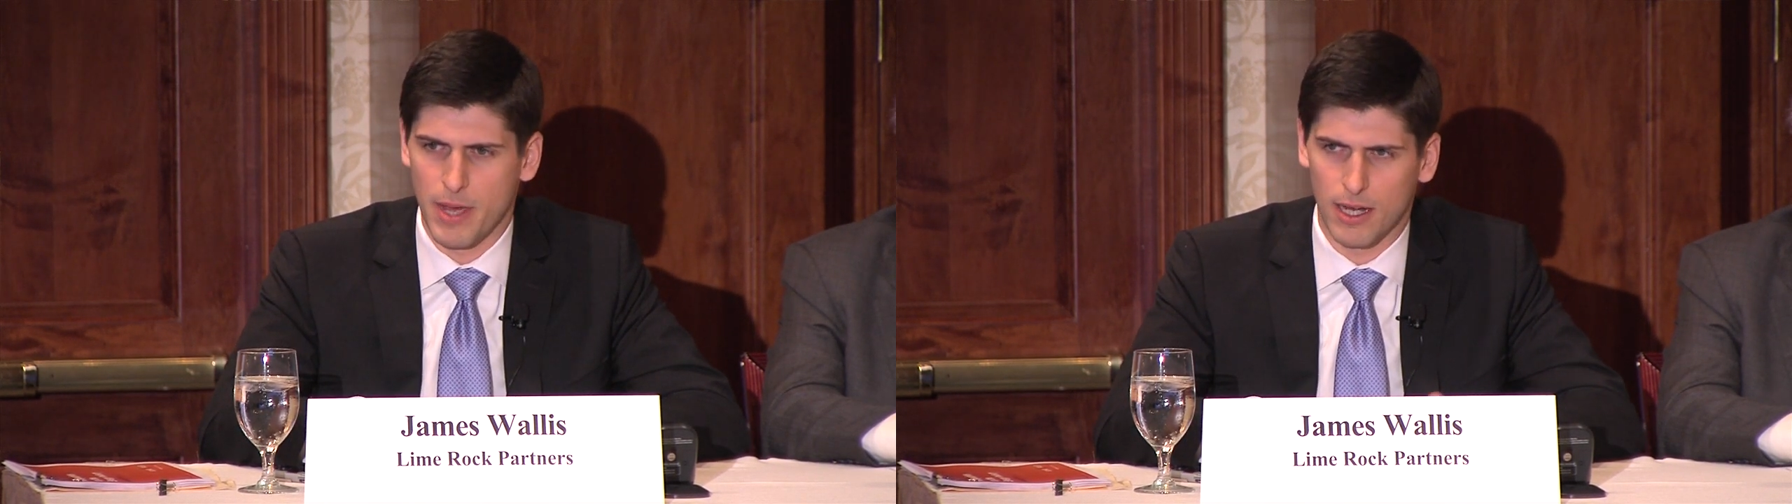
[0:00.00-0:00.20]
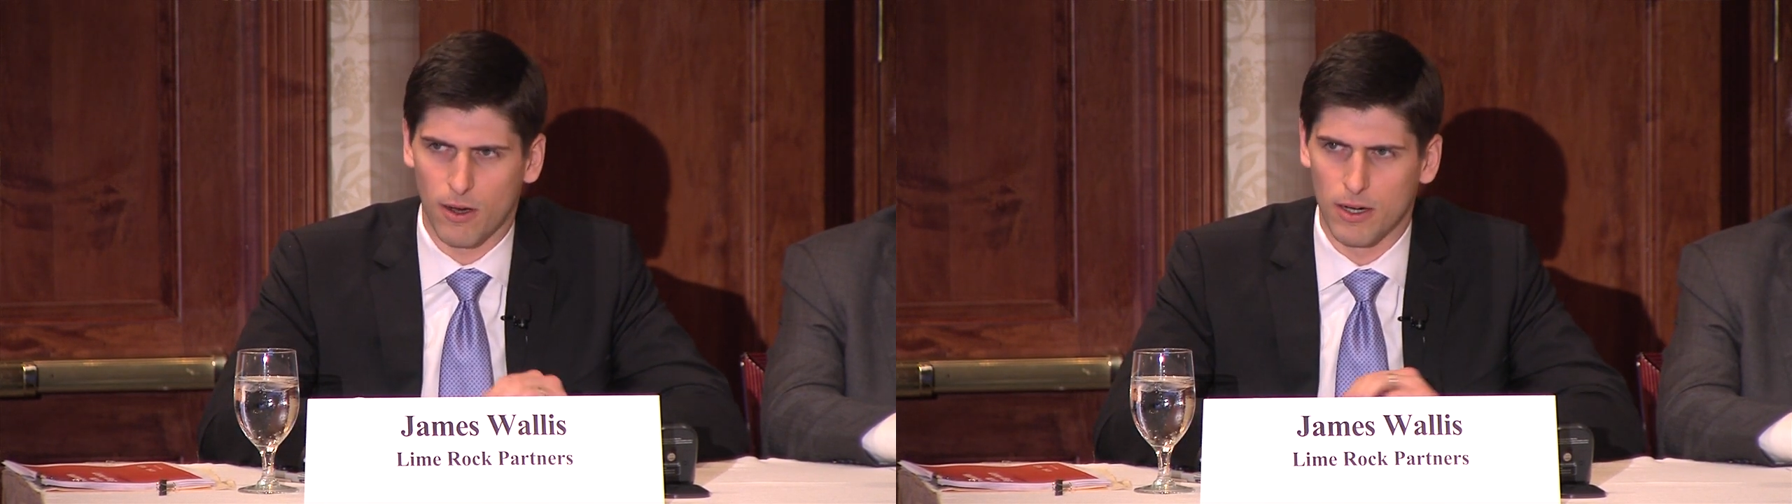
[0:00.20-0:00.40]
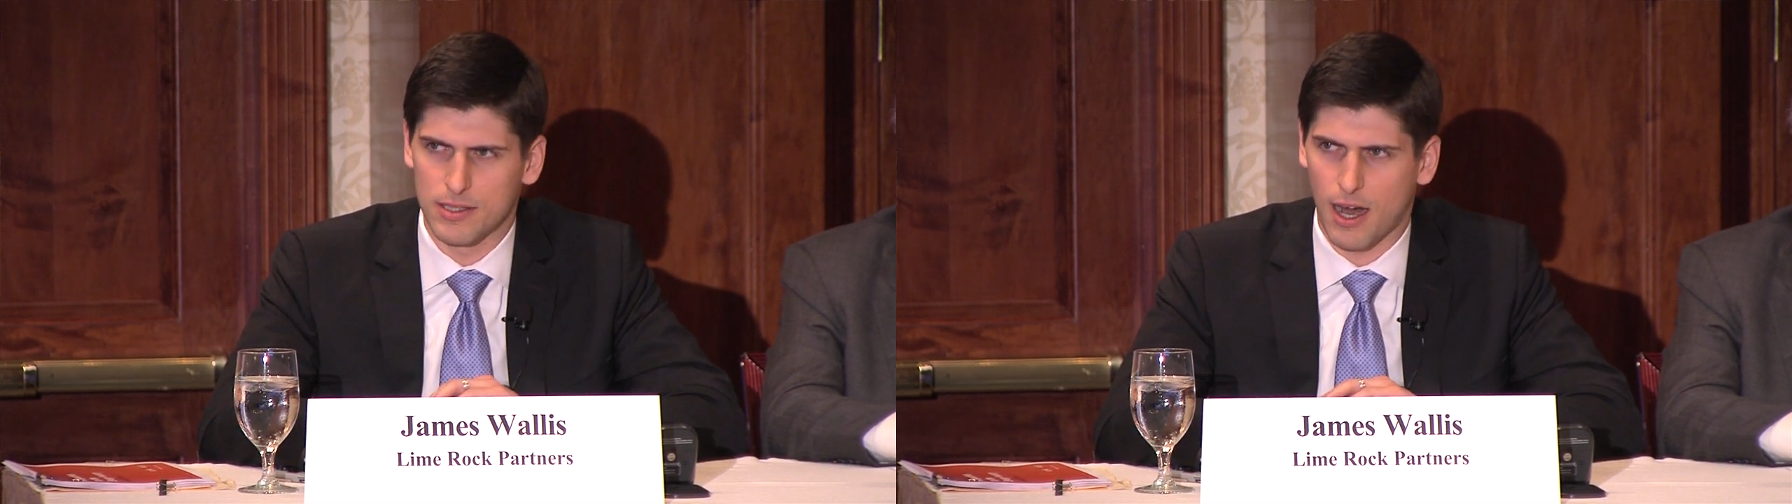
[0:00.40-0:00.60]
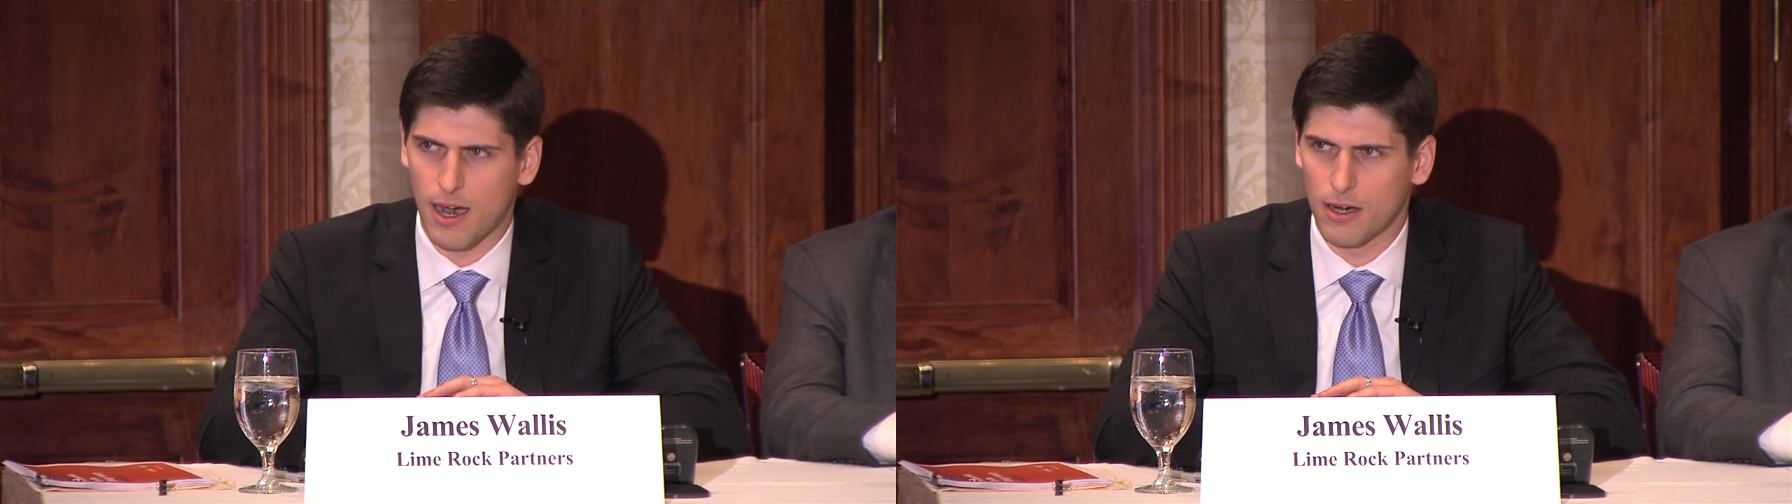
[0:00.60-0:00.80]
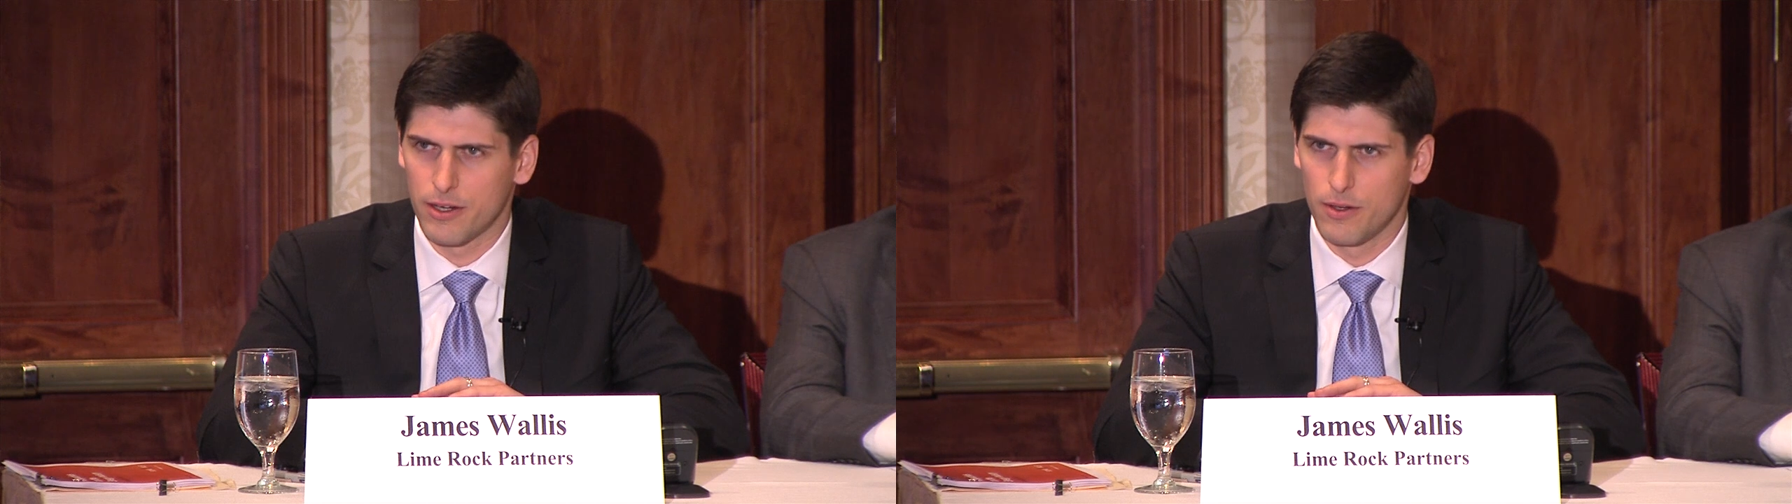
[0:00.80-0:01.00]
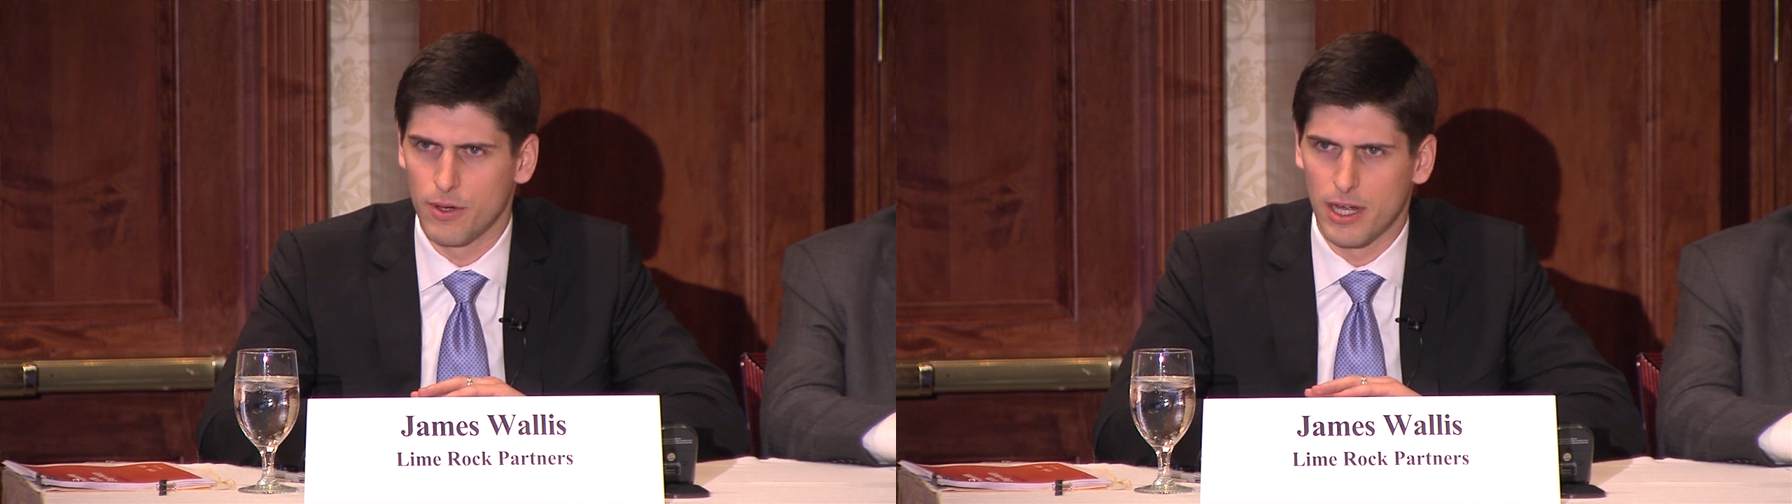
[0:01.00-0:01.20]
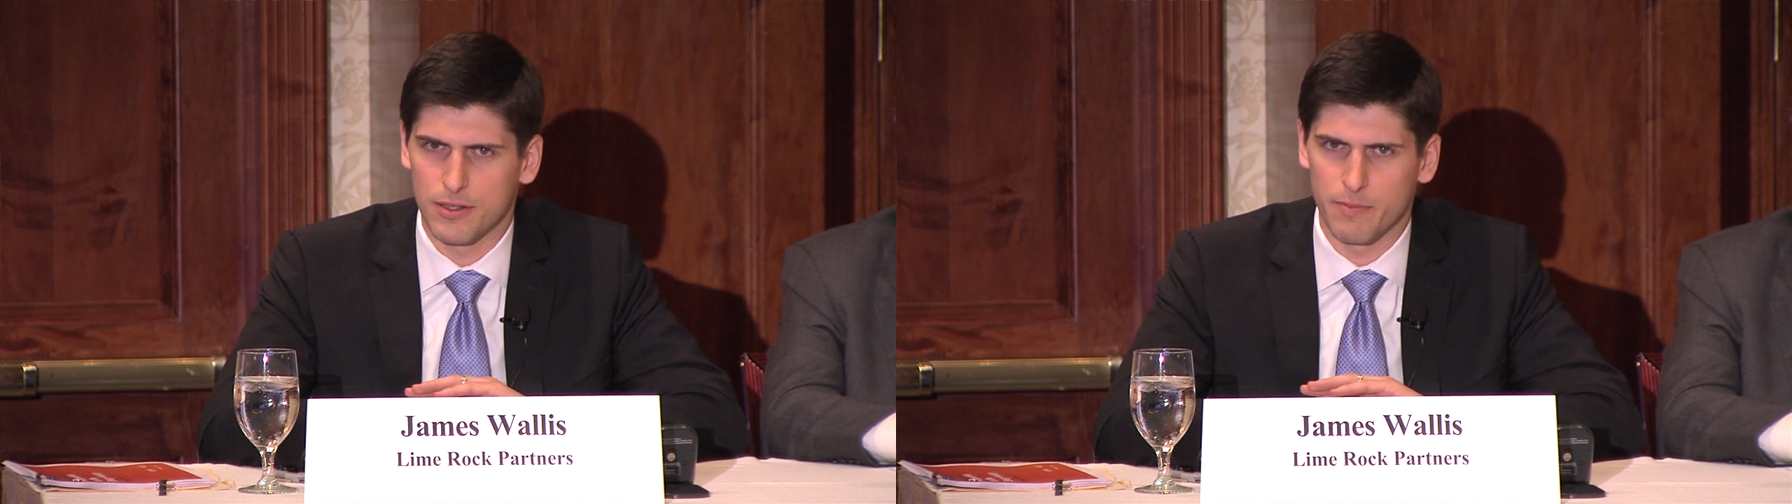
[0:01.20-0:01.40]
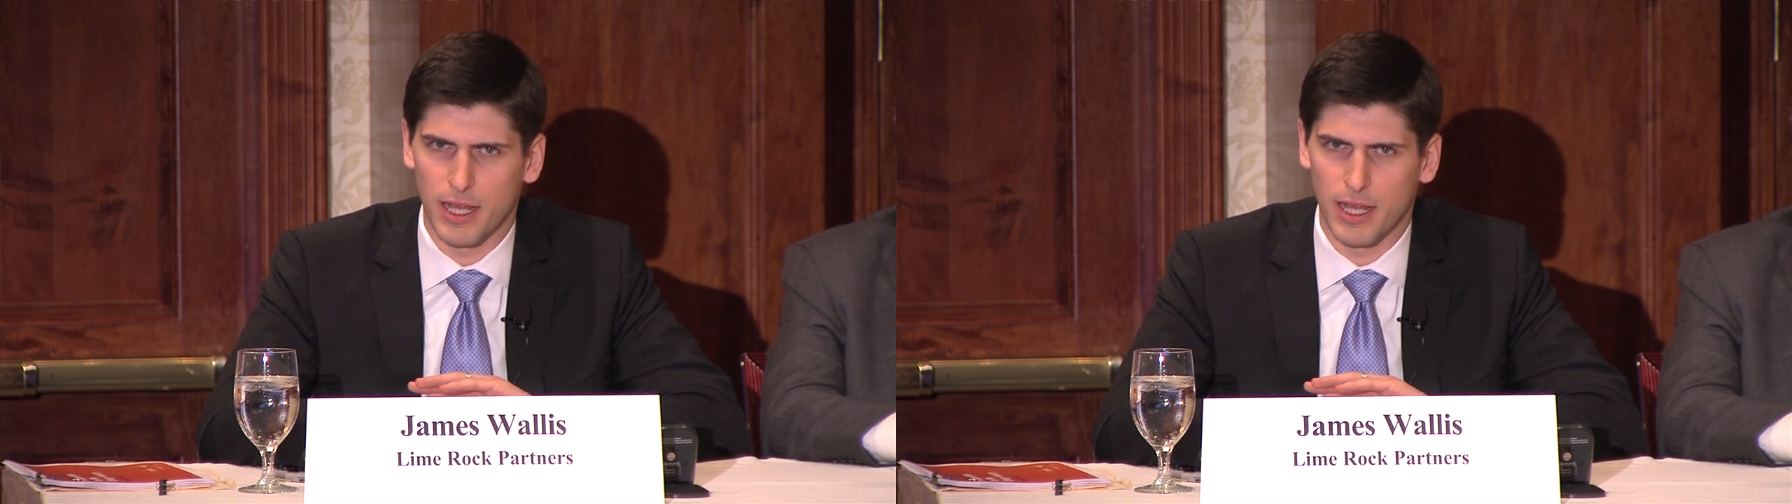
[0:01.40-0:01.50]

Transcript: make our entire U.S.